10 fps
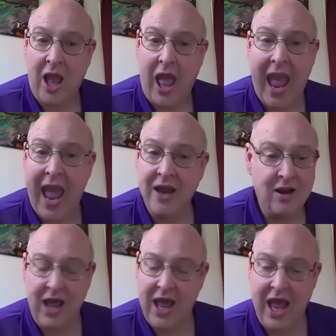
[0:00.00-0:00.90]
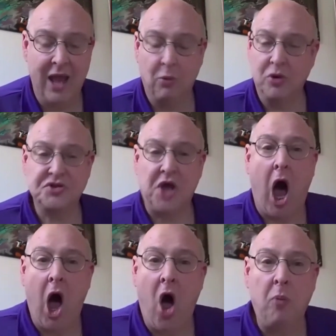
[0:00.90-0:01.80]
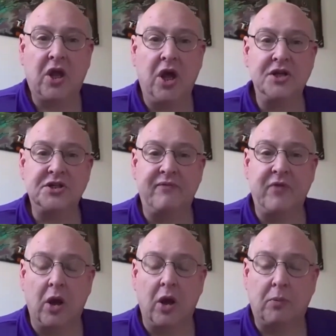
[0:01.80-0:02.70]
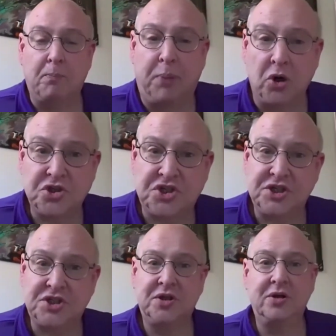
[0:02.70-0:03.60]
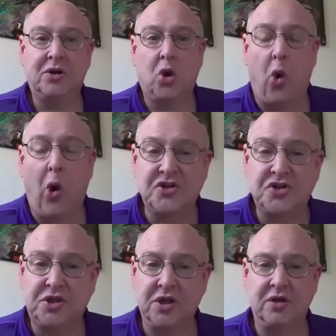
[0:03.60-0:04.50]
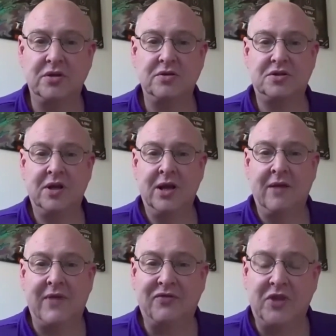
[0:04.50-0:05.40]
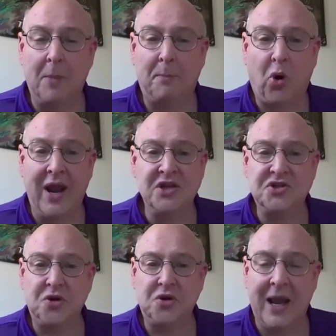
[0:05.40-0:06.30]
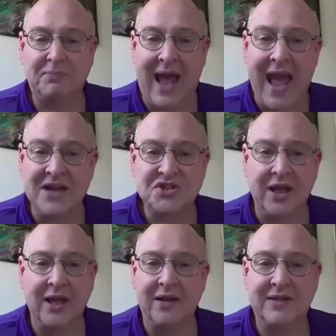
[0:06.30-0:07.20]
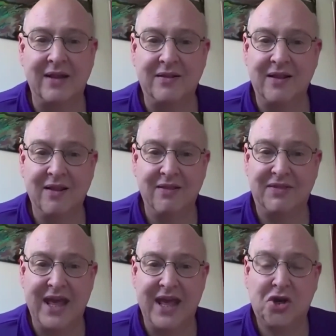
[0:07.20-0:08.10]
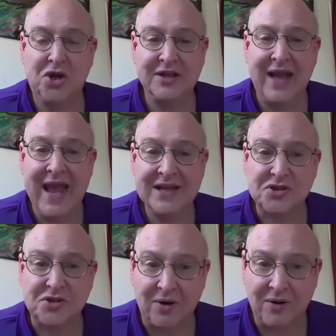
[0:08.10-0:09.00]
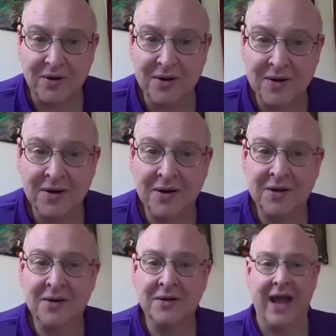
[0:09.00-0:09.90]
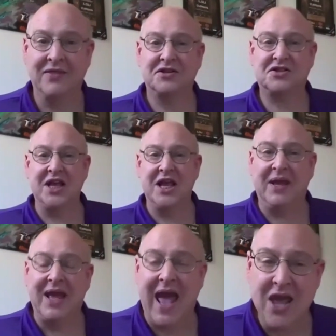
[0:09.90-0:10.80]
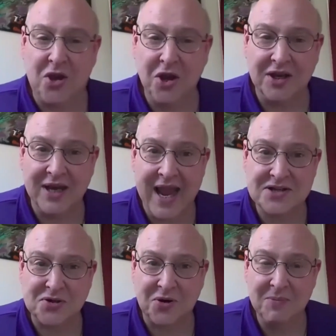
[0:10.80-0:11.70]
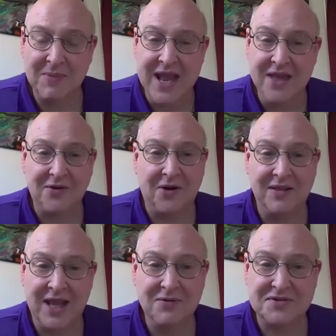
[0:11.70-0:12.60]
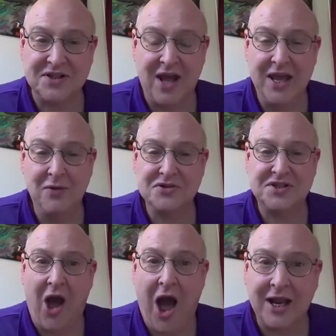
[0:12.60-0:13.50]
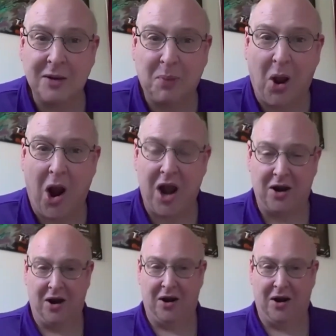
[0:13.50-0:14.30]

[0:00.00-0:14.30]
And it was all because of the persistent questions that the appraiser kept asking that they couldn't answer. Wow. And the CPA couldn't answer him either. And he was, he was the audit partner.